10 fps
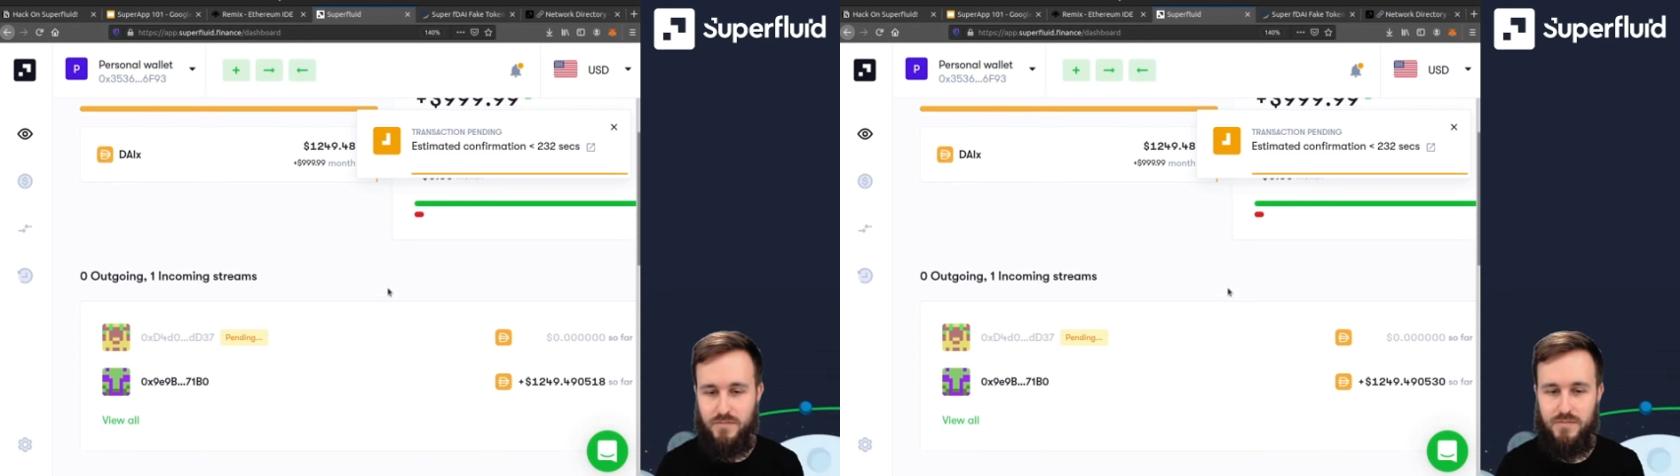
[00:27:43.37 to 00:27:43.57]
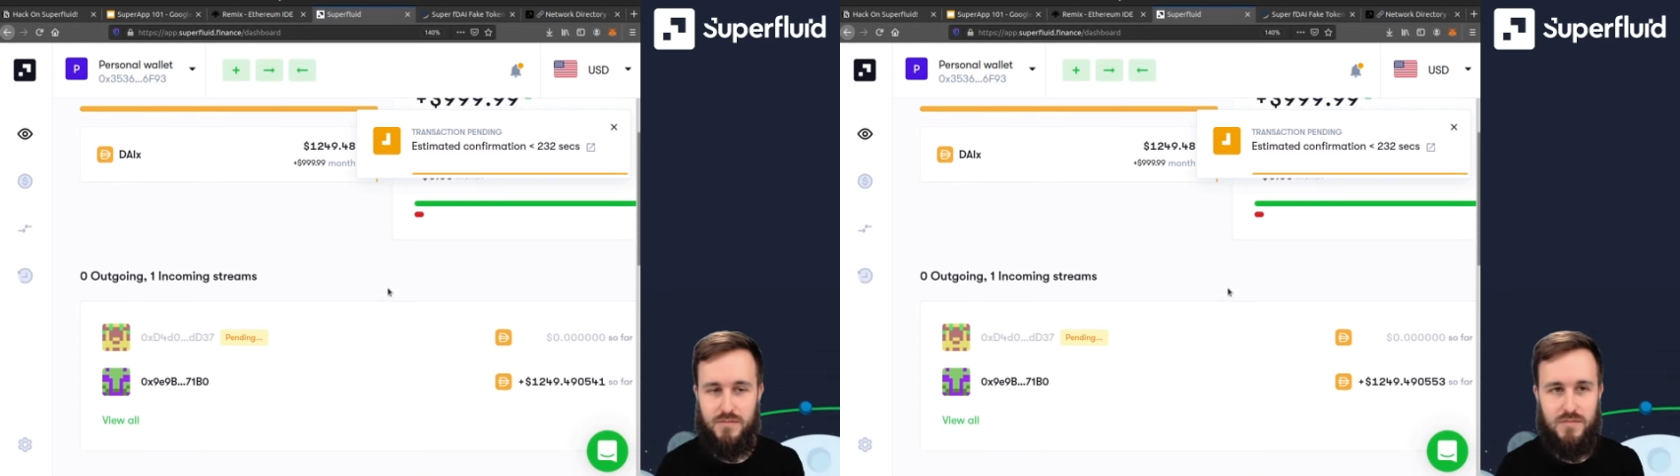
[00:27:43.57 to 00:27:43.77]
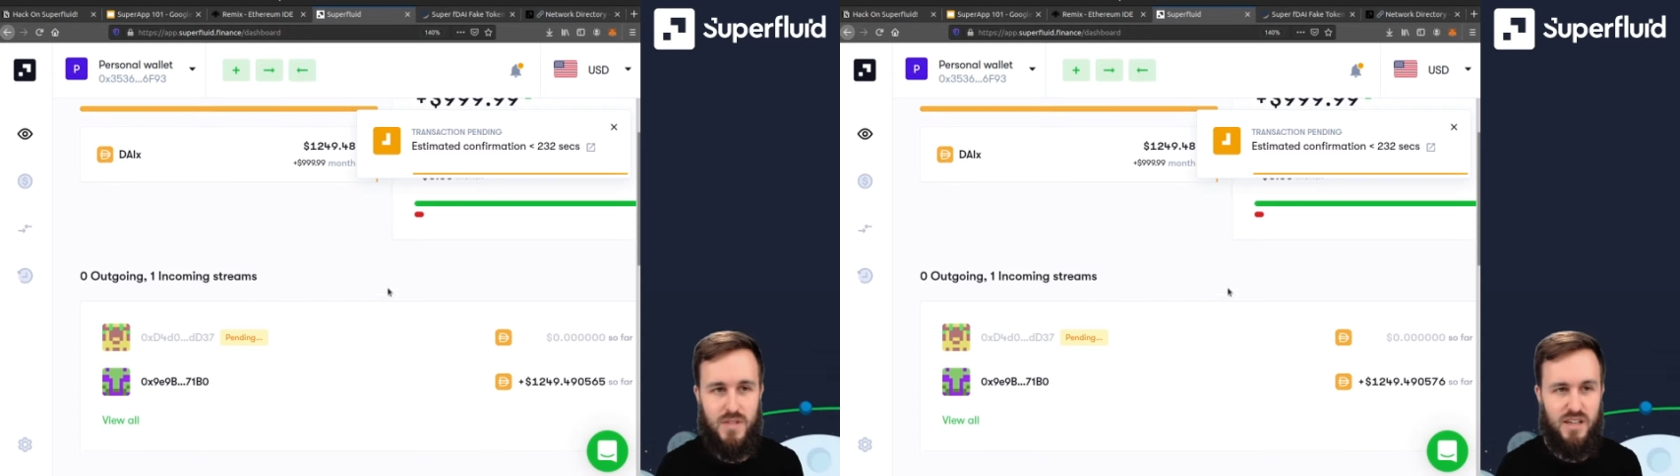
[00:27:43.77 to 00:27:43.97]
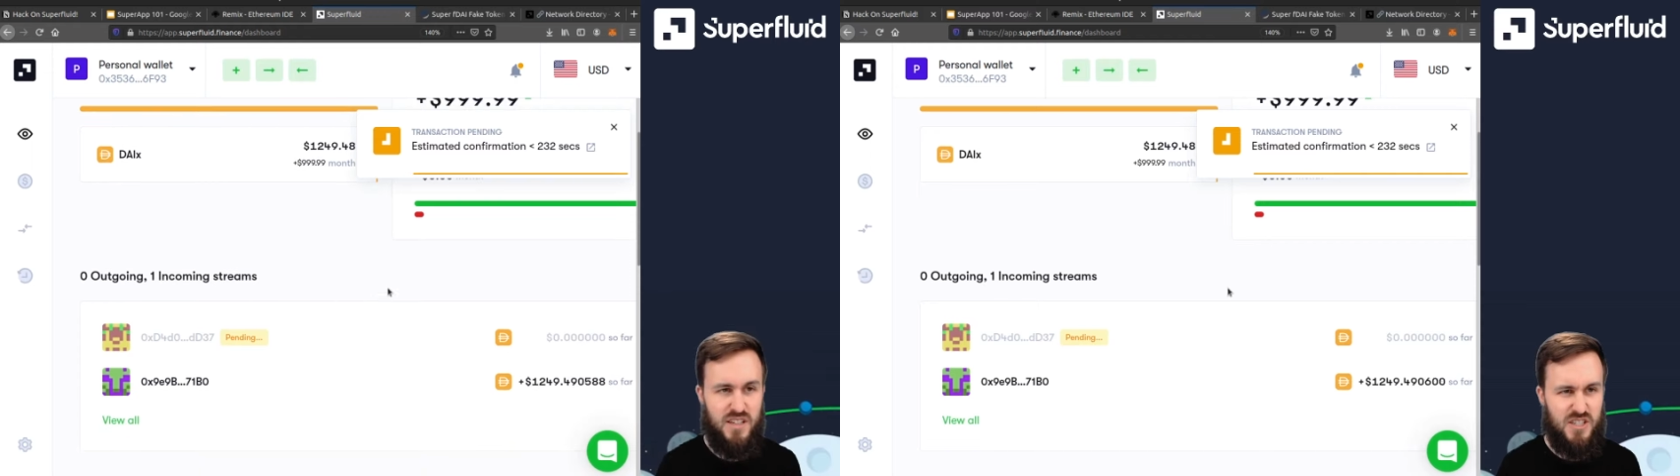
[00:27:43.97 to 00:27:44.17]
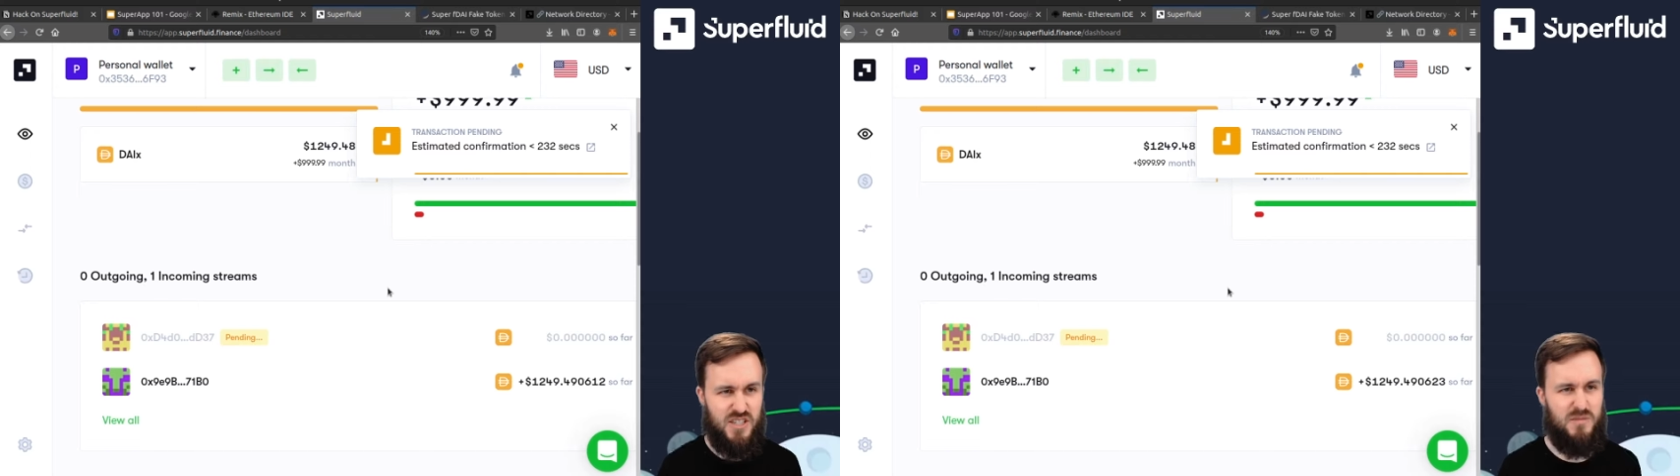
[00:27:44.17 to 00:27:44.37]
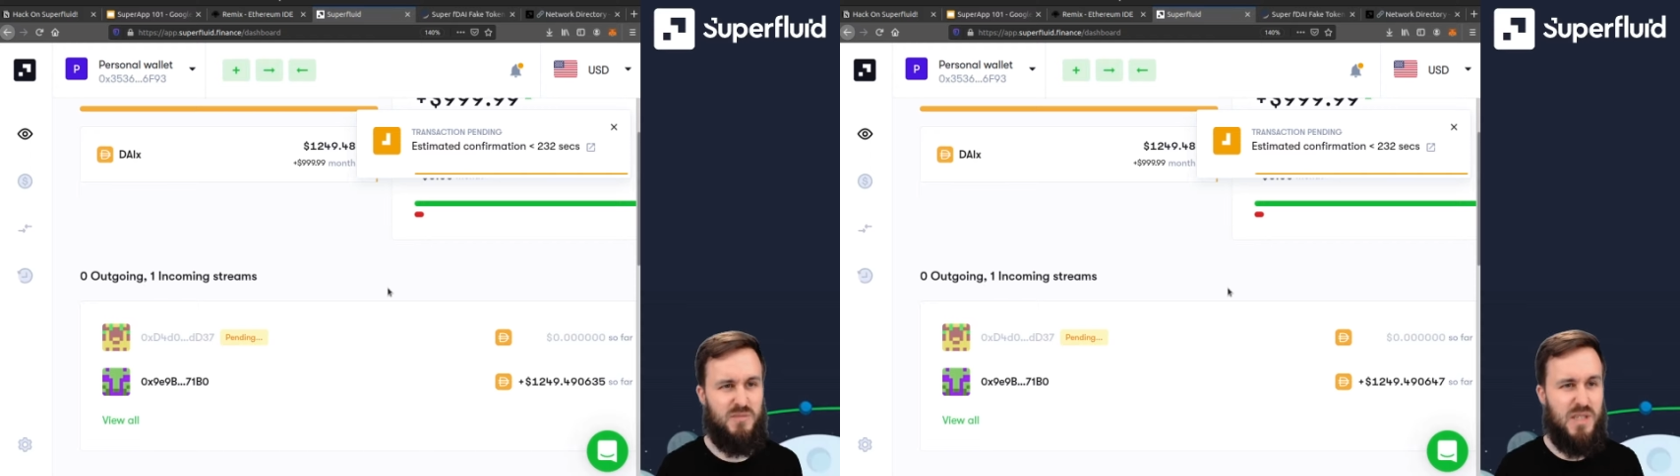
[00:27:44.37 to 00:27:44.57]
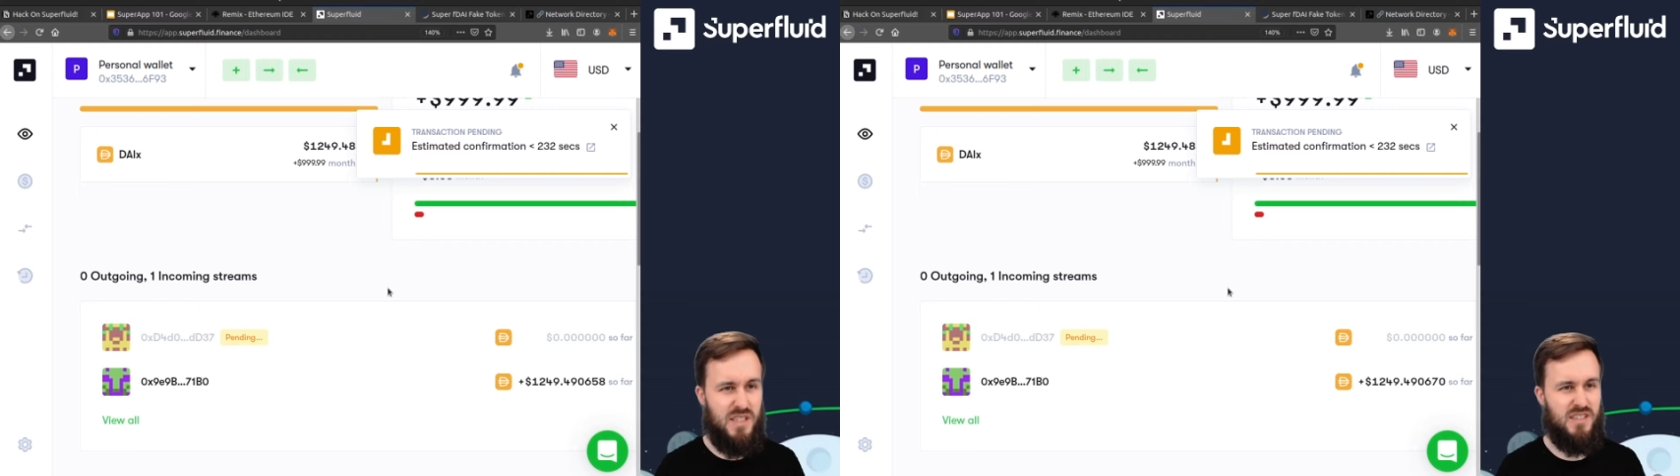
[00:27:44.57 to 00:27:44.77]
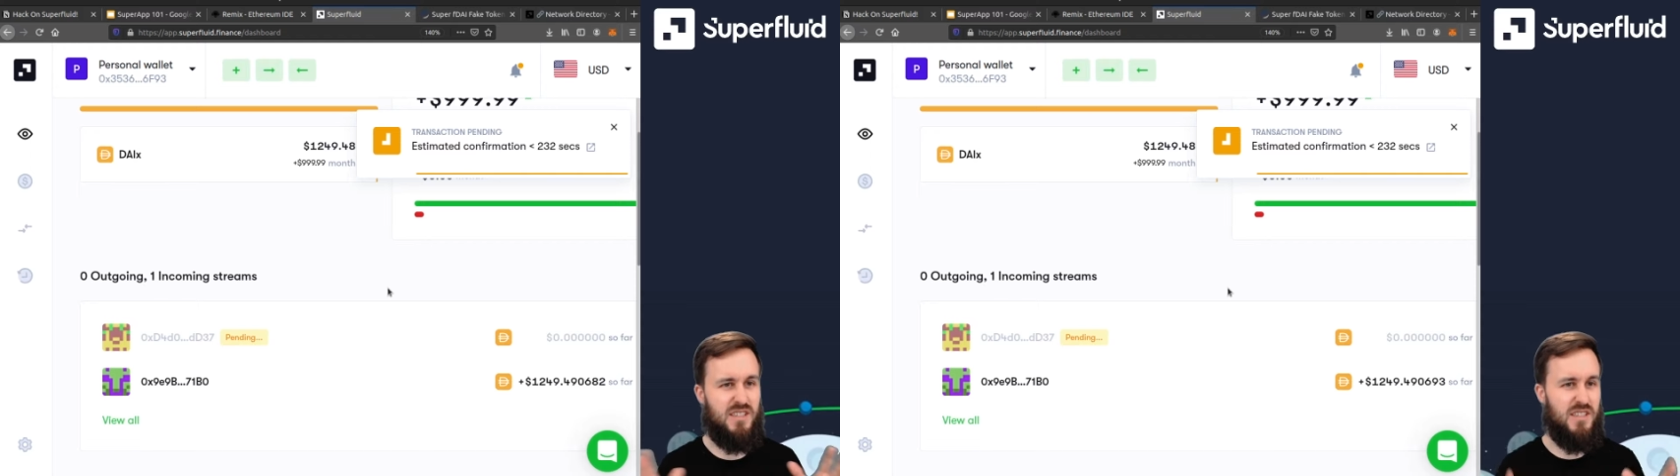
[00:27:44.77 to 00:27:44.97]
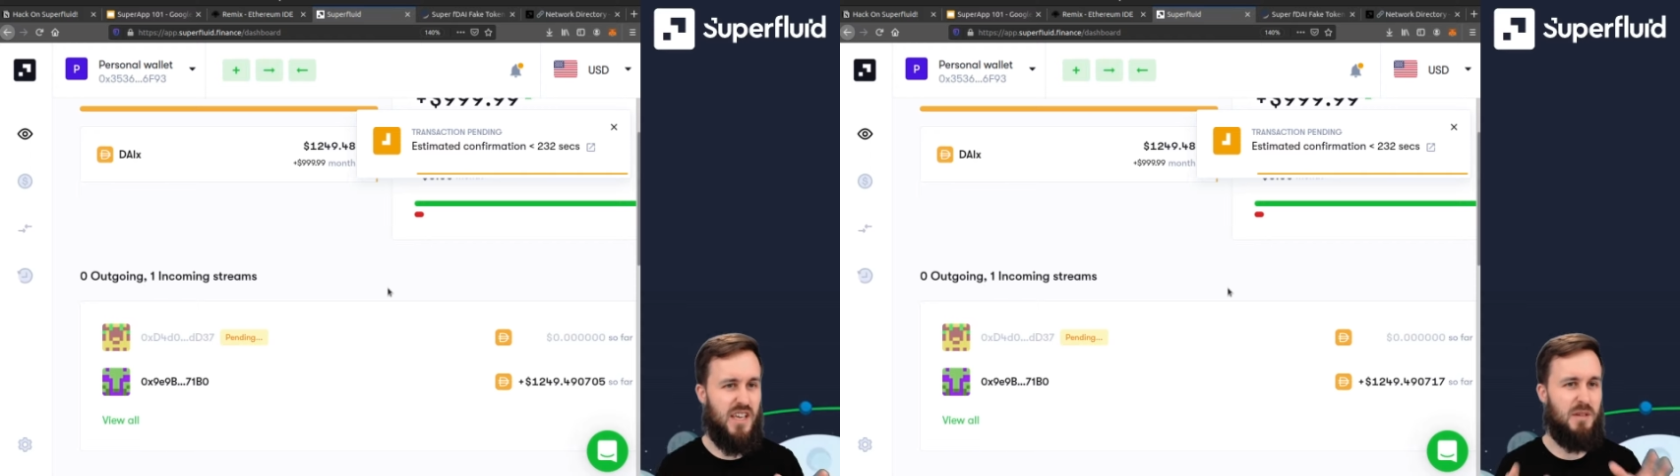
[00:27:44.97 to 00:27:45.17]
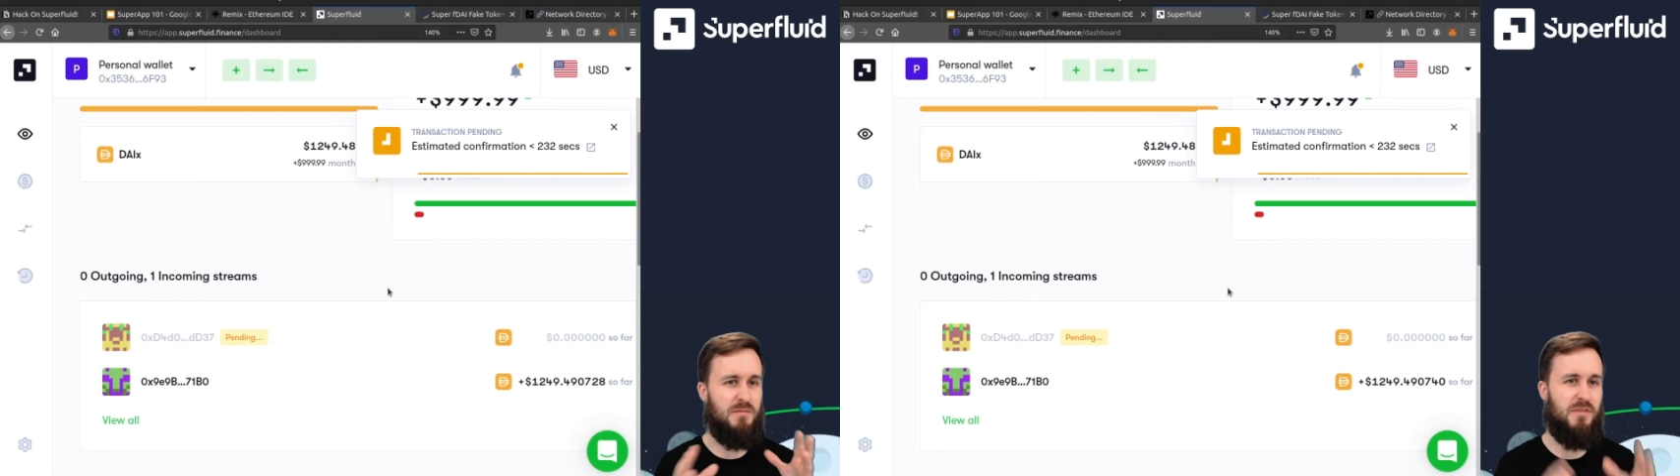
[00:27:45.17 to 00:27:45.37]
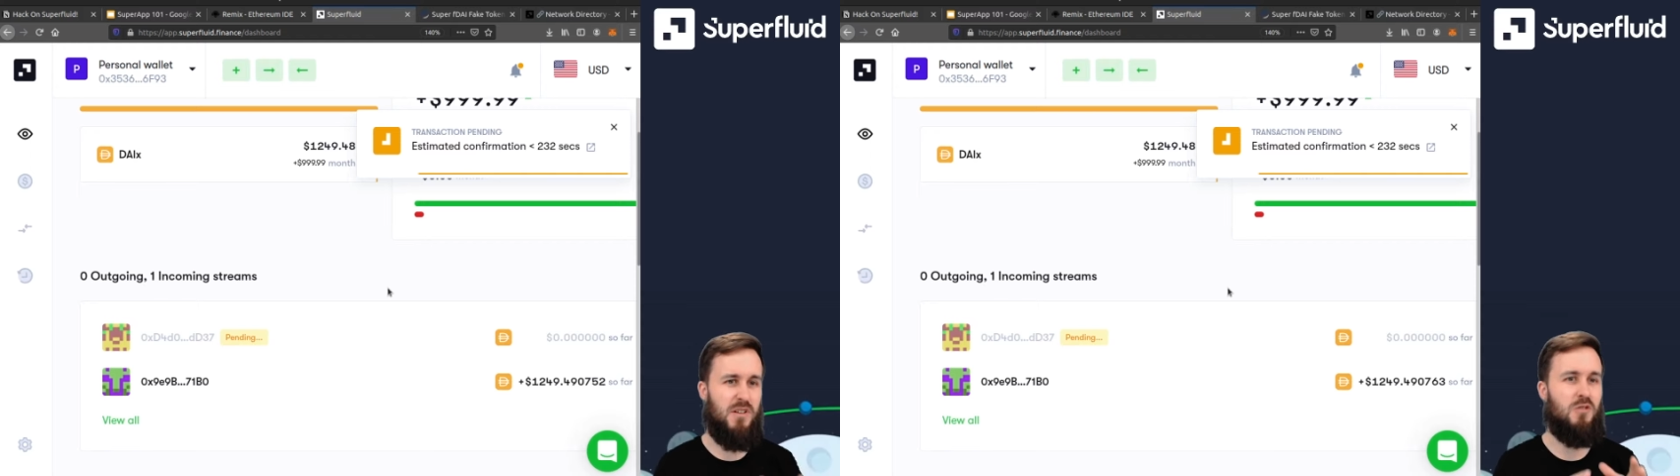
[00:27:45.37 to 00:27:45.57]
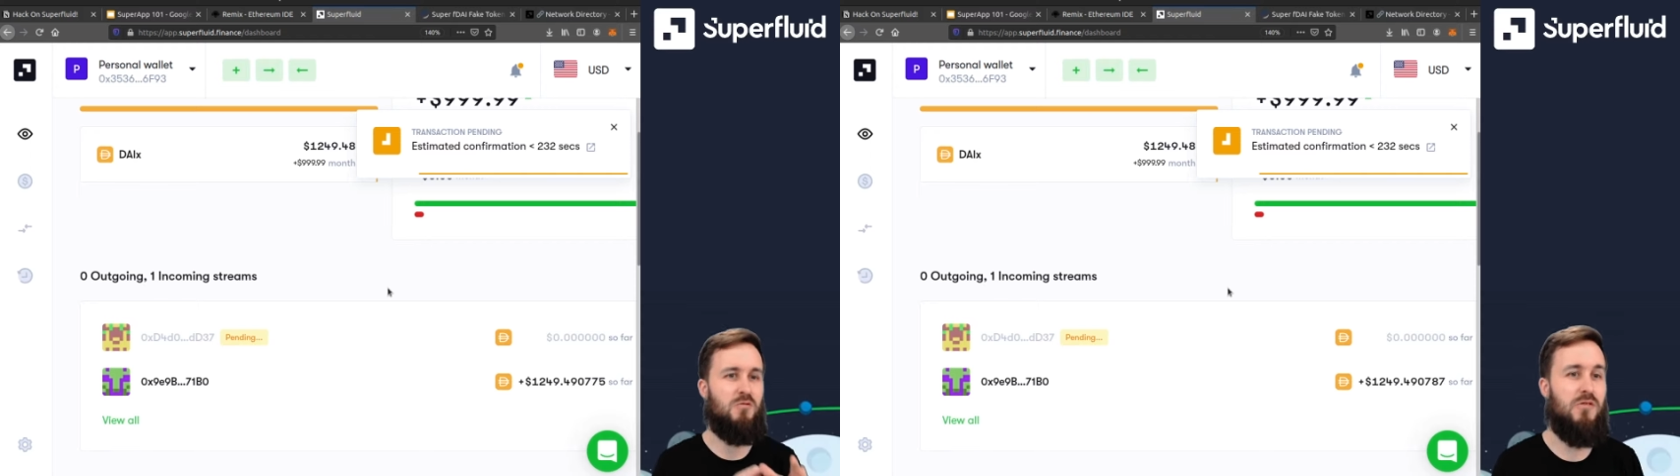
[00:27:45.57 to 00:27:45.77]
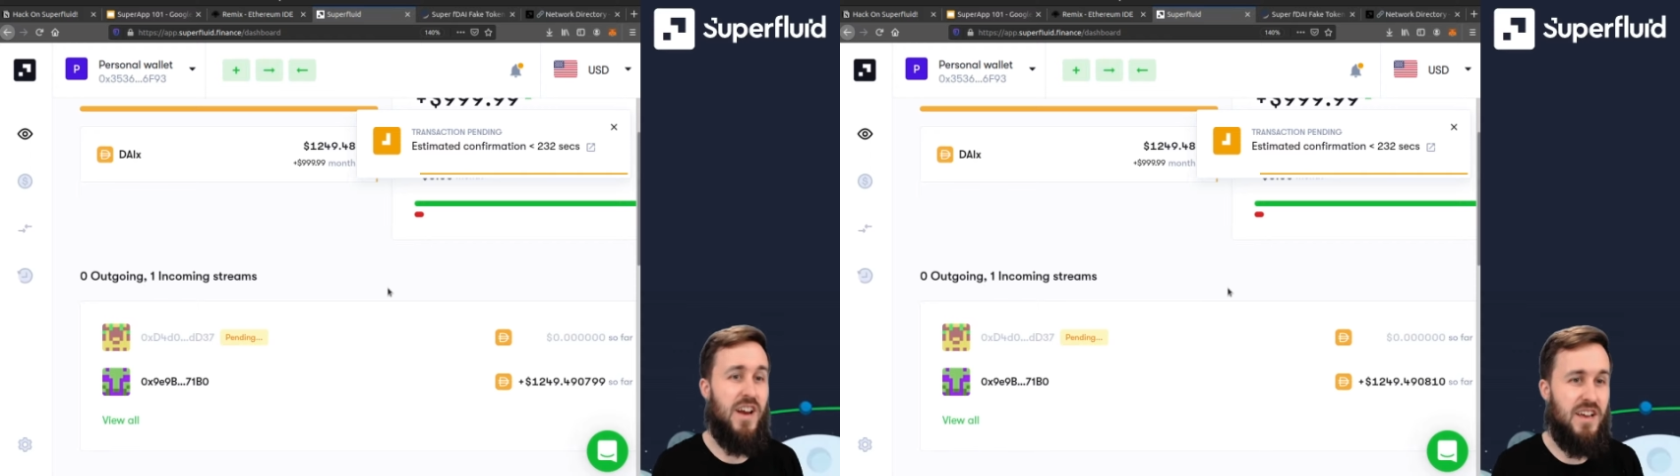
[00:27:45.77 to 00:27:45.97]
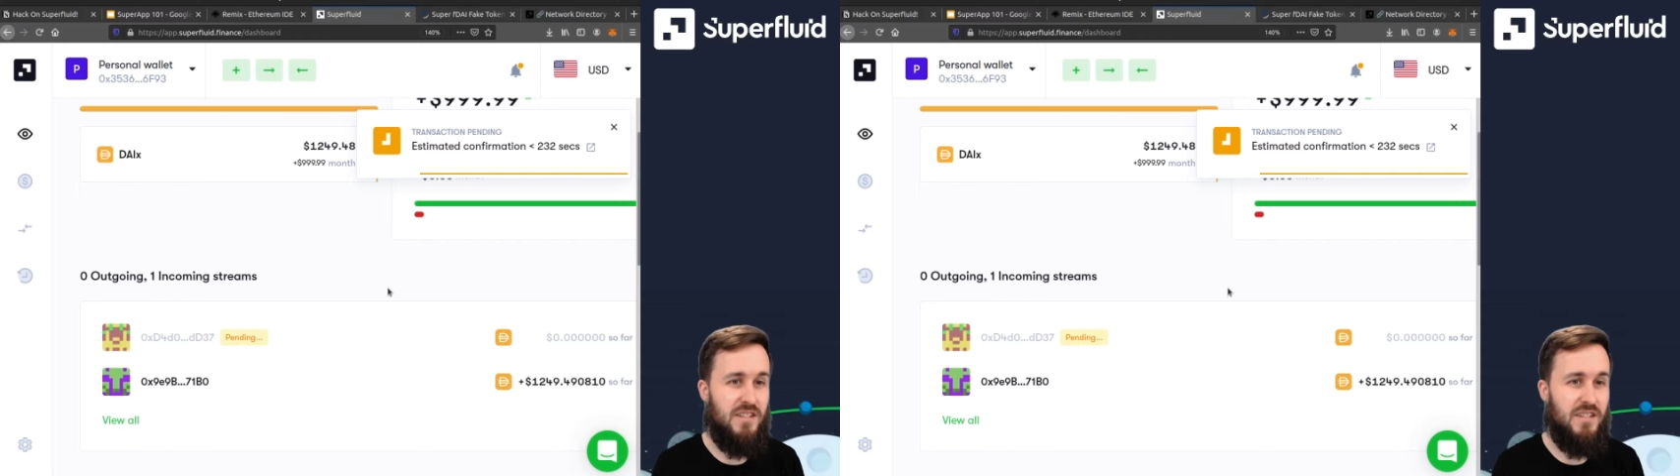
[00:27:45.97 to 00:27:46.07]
And they should be the same flow rate.